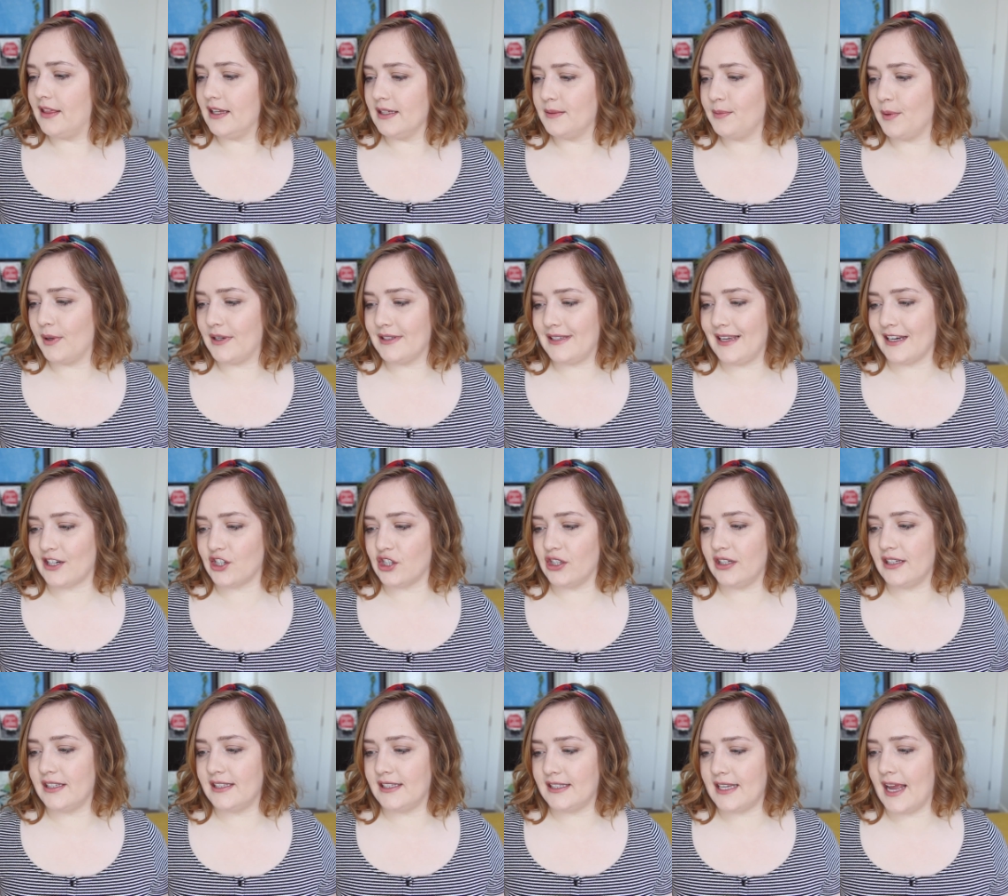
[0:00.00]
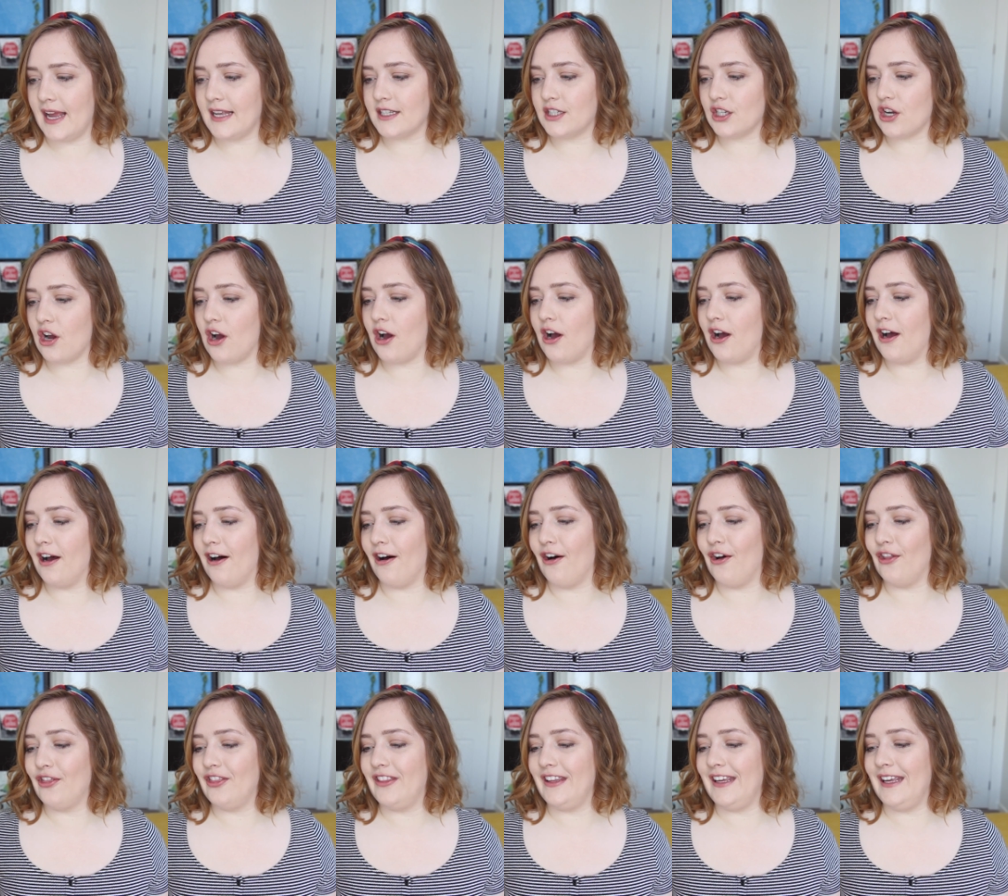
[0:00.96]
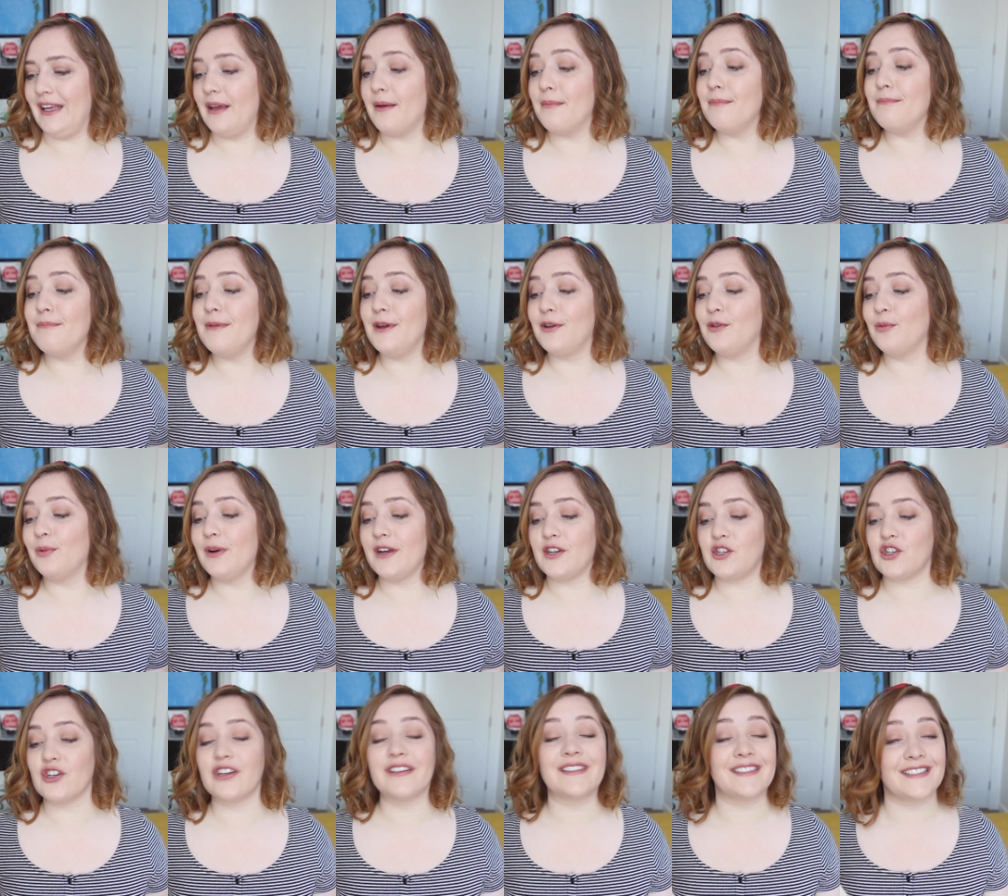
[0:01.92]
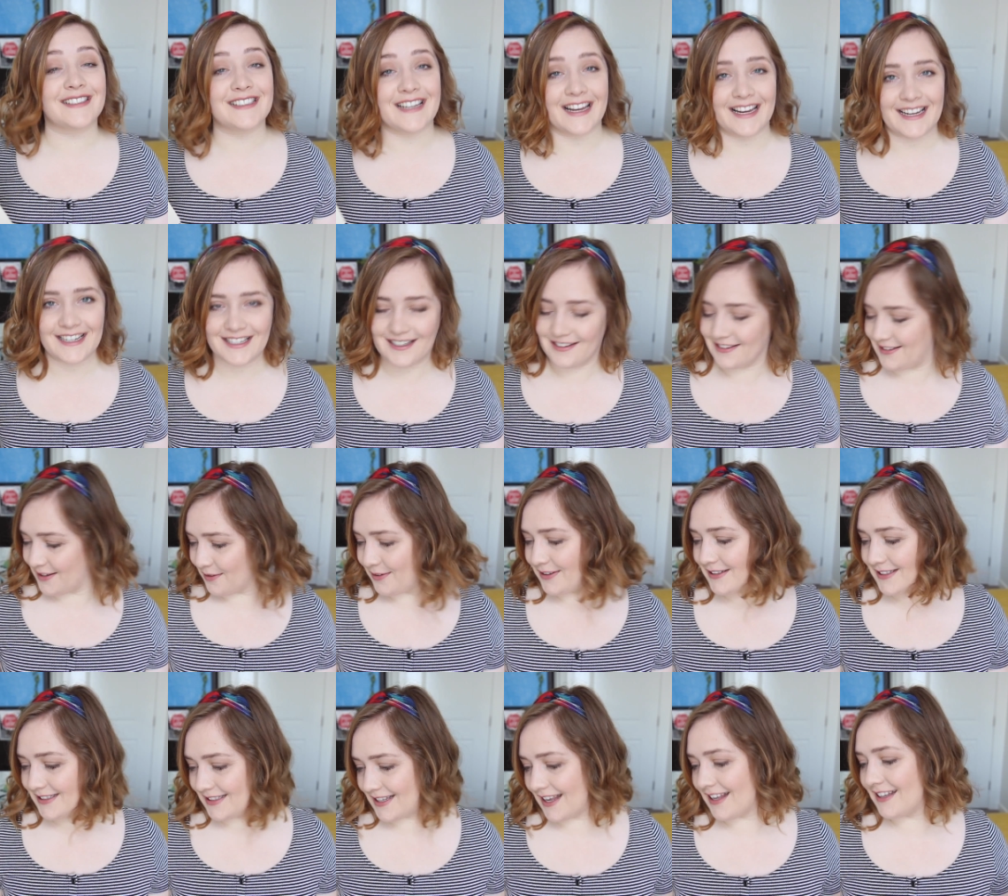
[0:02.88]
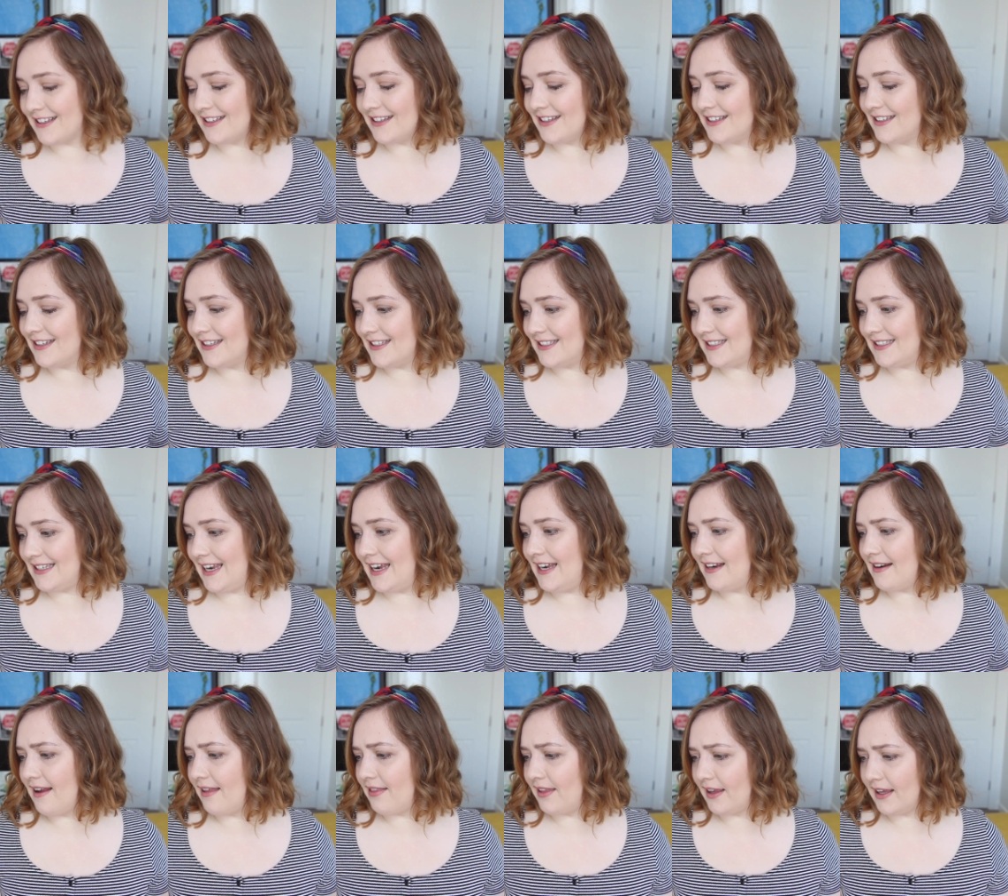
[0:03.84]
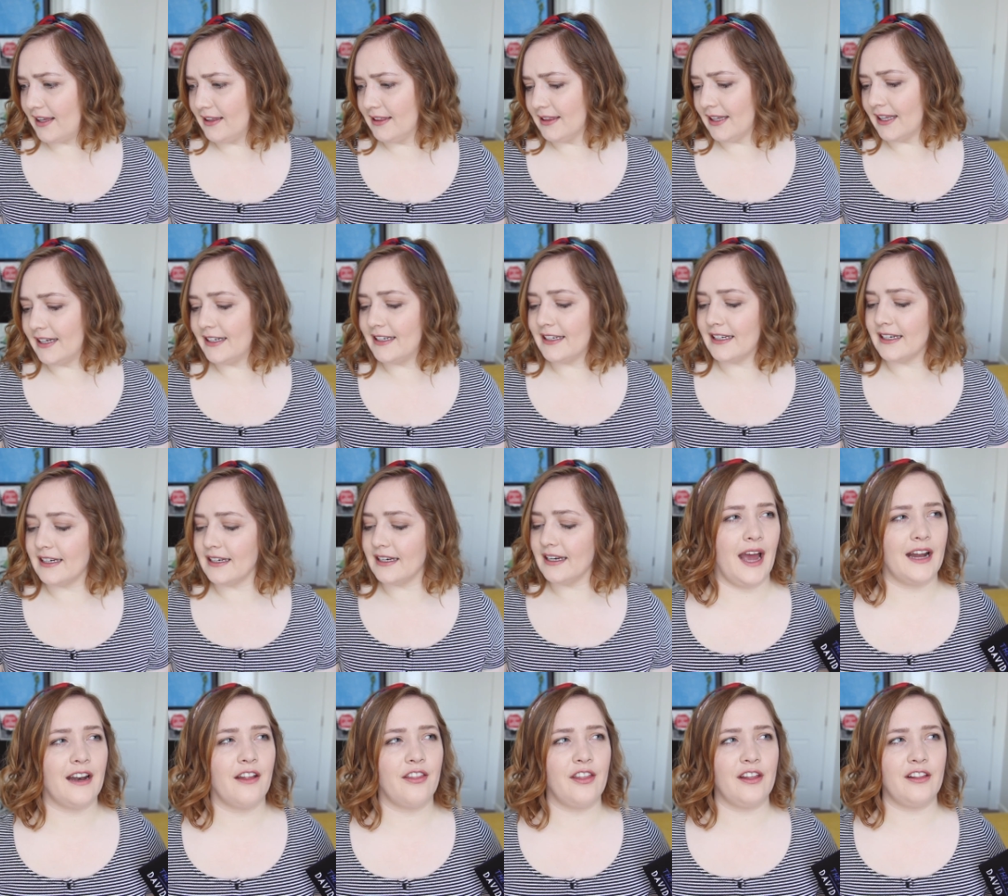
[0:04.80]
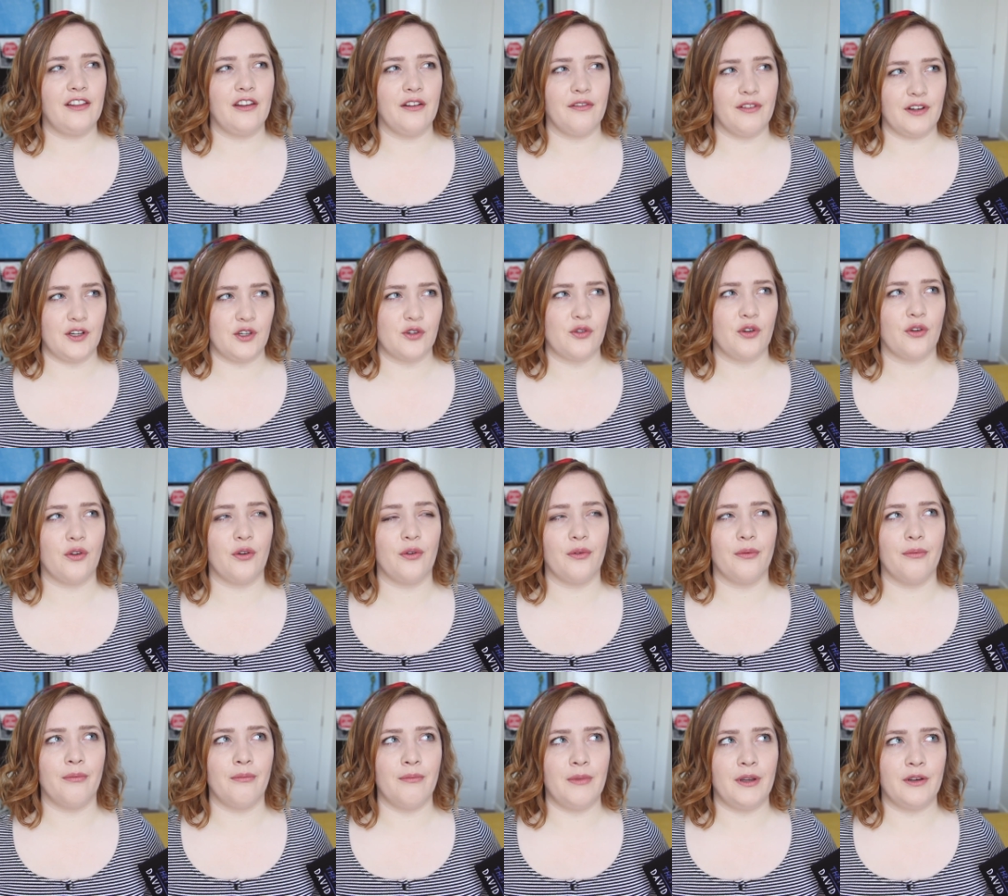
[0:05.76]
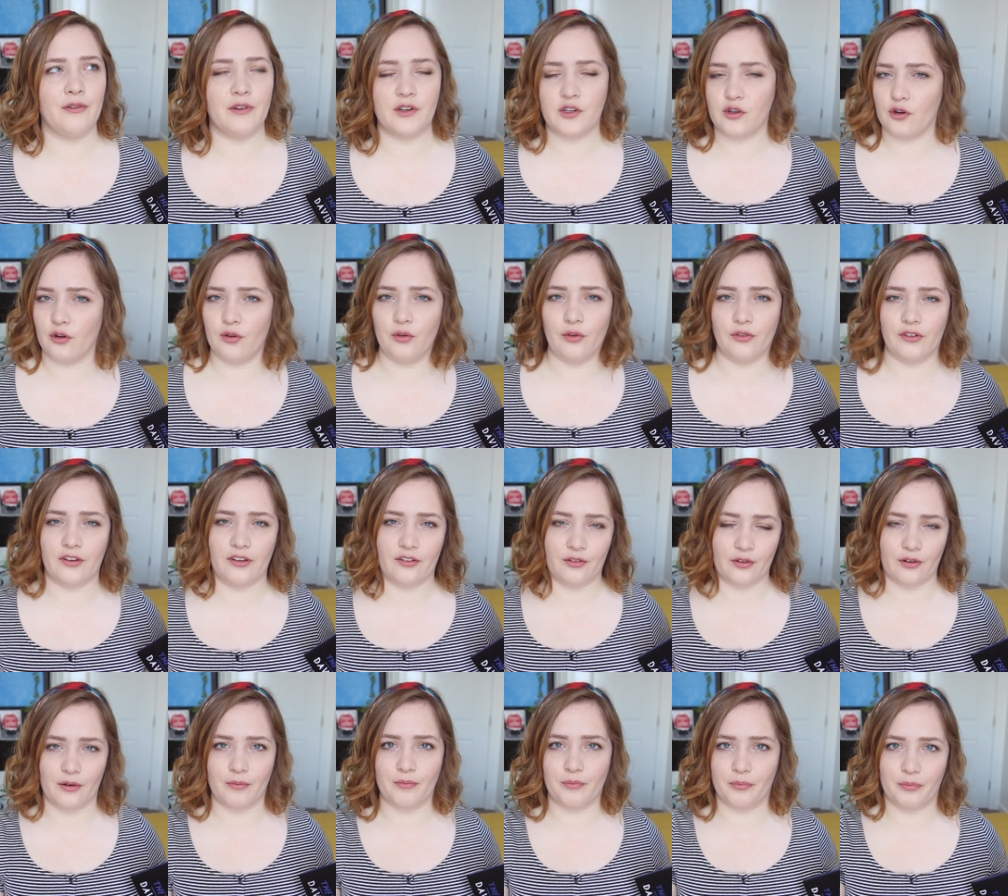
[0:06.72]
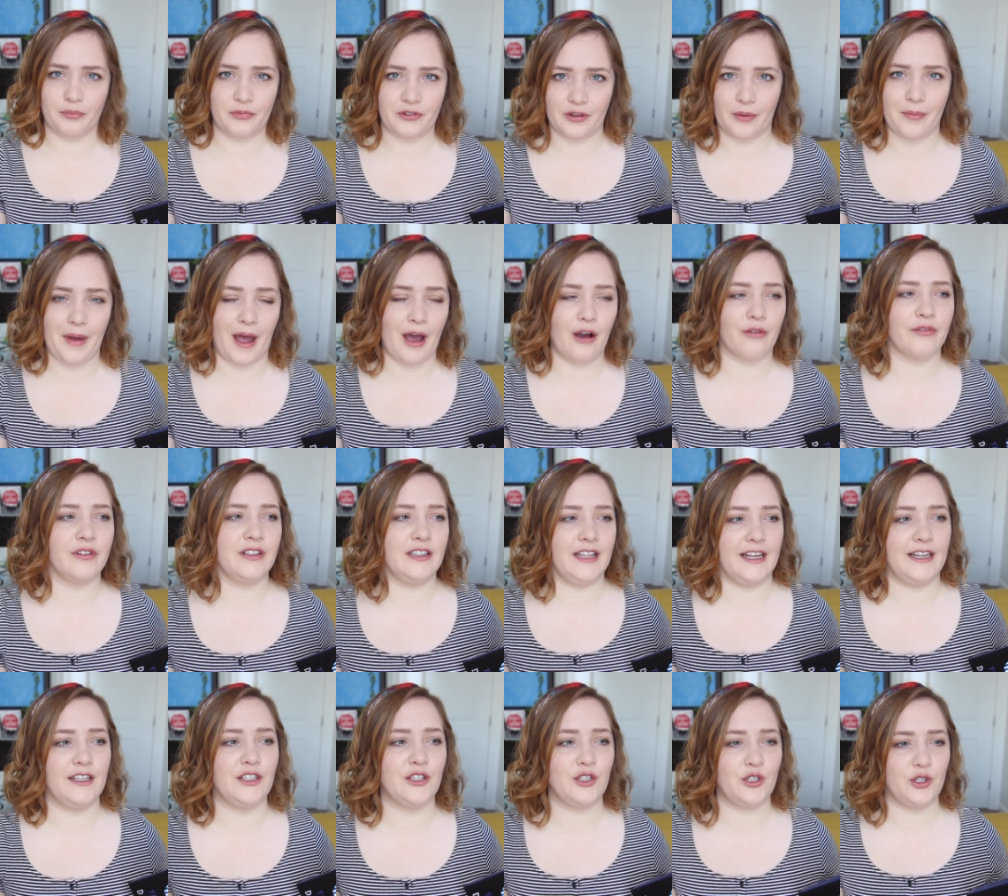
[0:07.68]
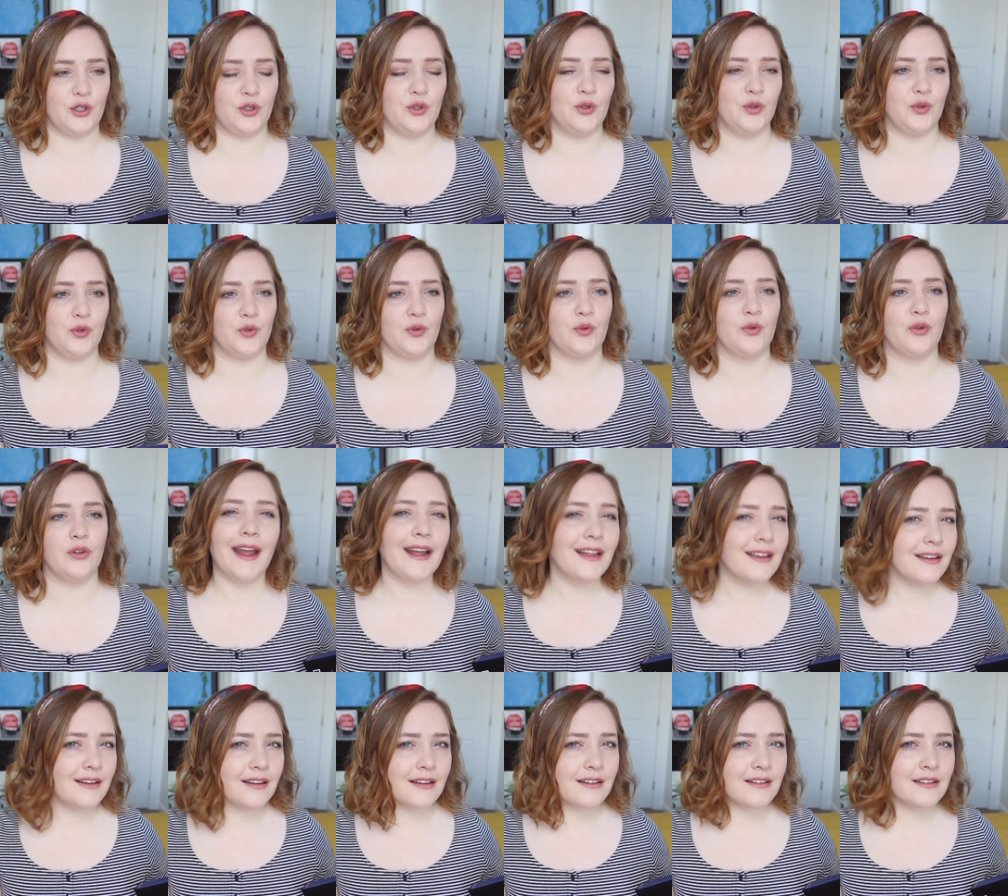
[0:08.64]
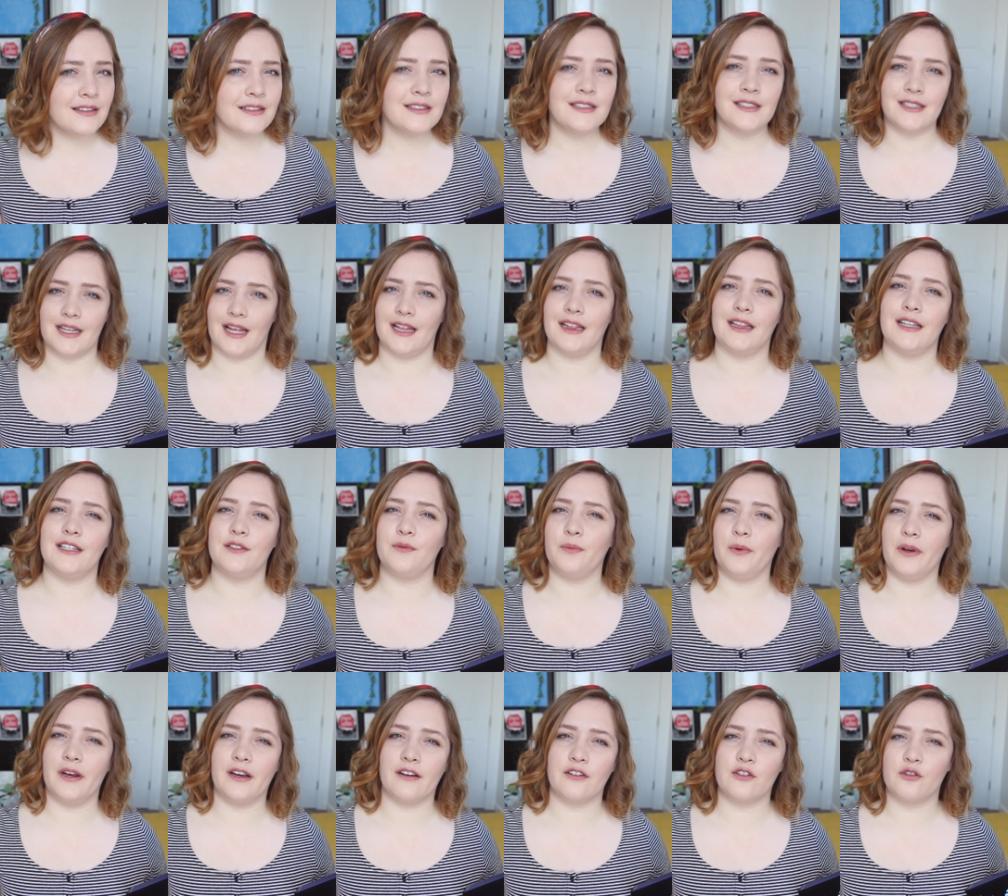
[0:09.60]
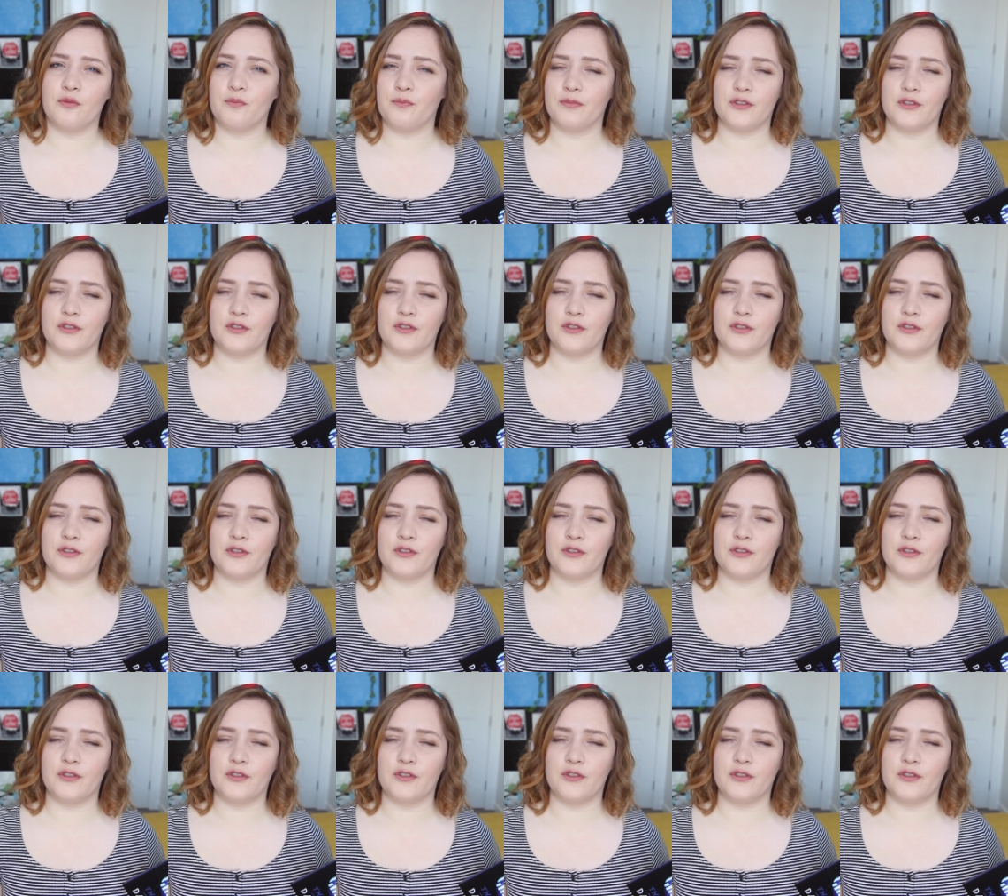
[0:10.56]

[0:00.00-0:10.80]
This book is actually set on the Midwich estate, so it's set in an estate, I think, in London. And I think the original Midwich Cuckoos is sort of somehow related to aliens and these weird